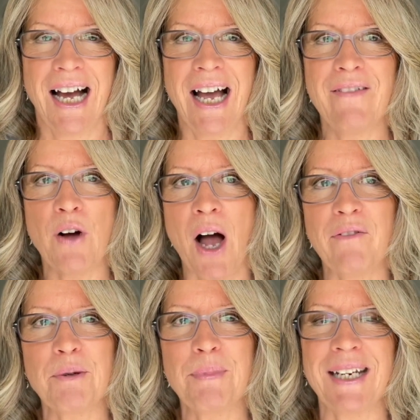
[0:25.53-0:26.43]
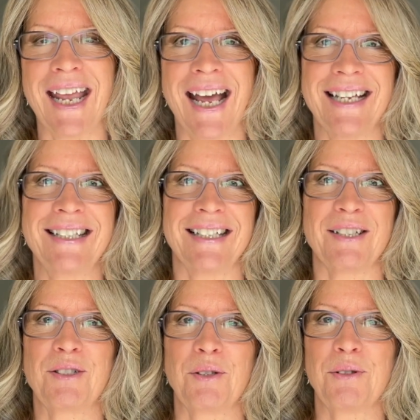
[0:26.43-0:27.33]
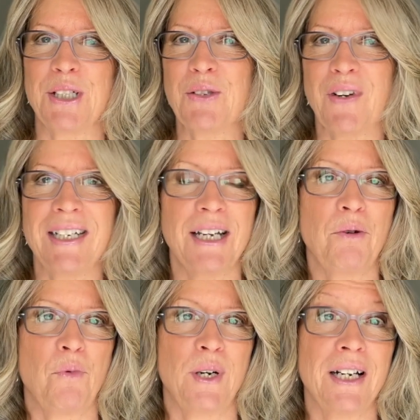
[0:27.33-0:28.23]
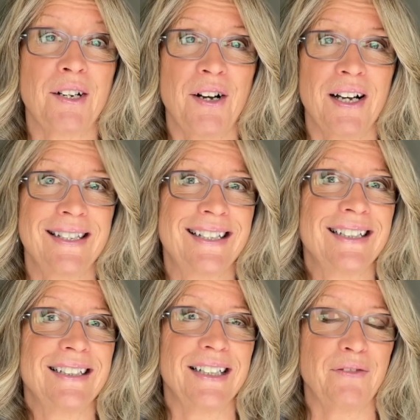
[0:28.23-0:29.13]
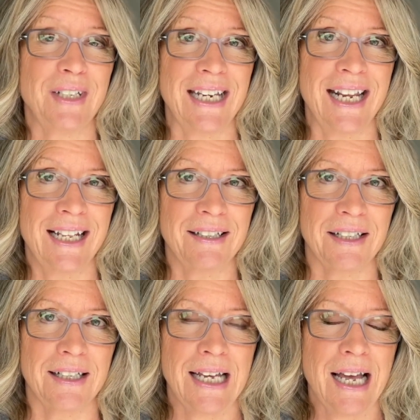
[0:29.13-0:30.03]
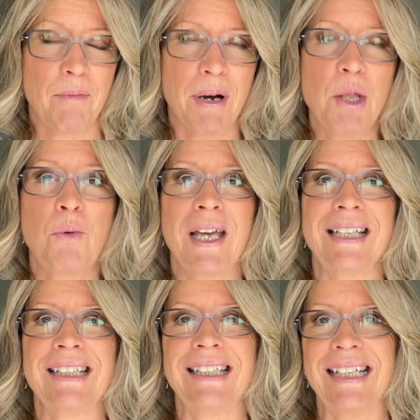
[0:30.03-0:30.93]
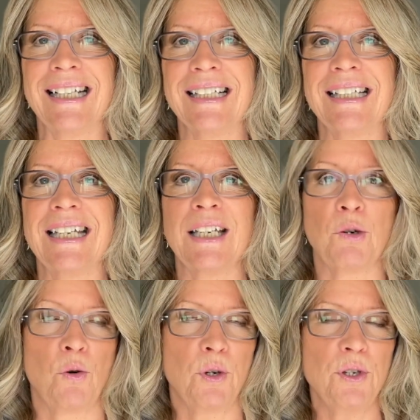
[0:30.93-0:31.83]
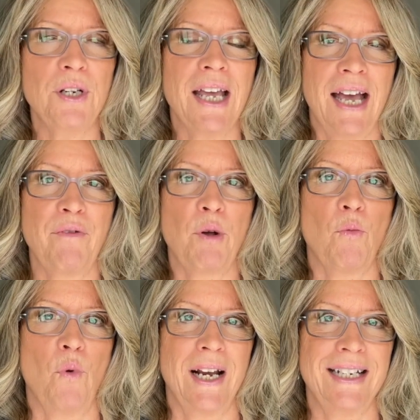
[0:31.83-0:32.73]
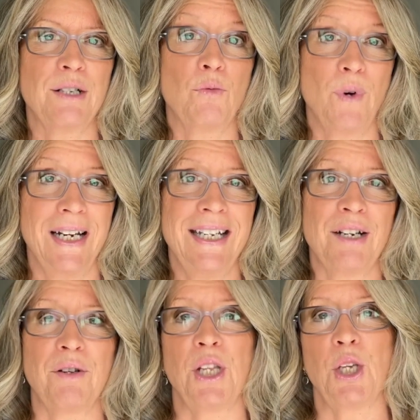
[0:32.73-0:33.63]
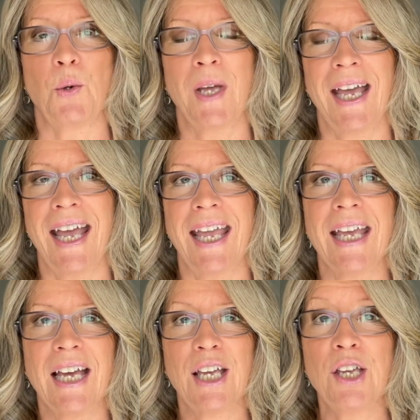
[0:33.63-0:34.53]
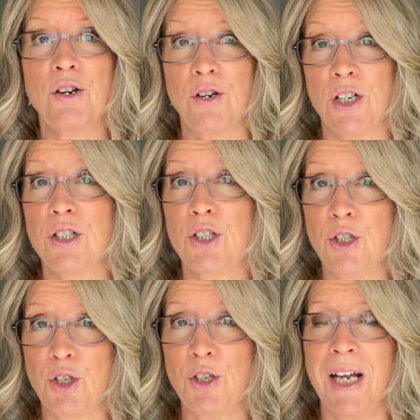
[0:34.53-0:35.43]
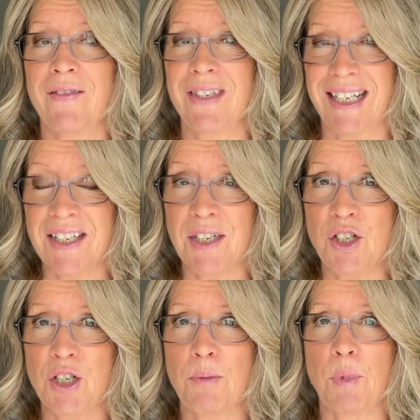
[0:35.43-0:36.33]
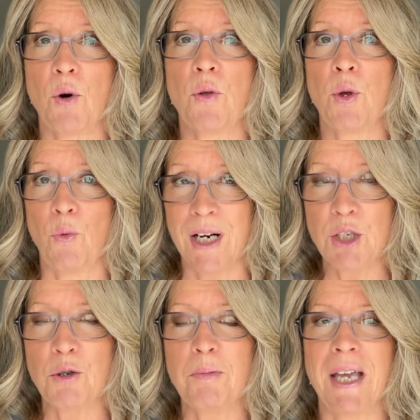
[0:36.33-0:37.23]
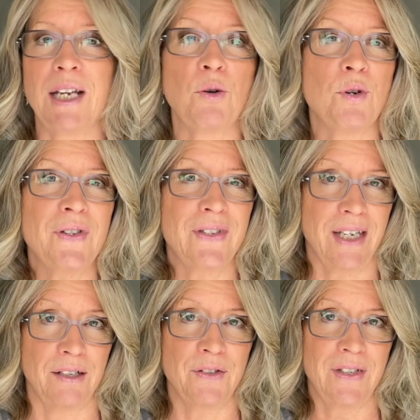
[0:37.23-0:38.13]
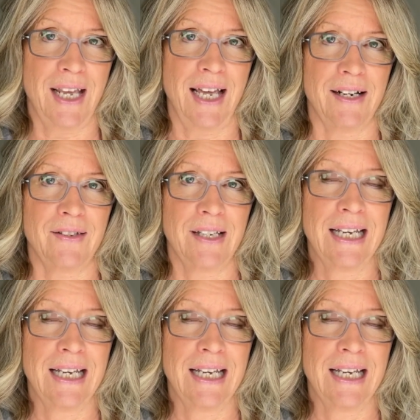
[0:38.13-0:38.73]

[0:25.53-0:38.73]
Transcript: I've often been asked this, so let's find out what it costs to live in England. By the way, legally, in order to have the right to rent here in the UK, you should have citizenship, the right to remain, or settled status.